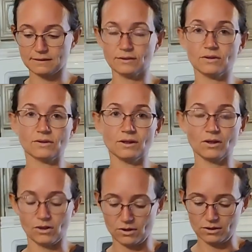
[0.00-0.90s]
until
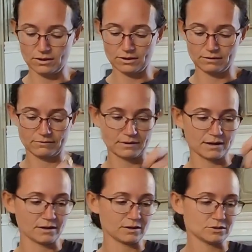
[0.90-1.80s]
all
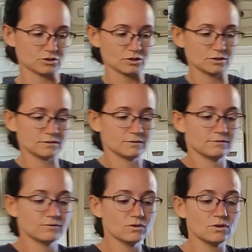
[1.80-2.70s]
of our jars are
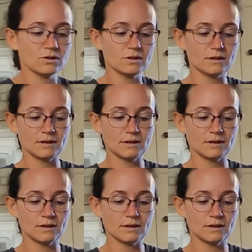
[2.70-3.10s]
full.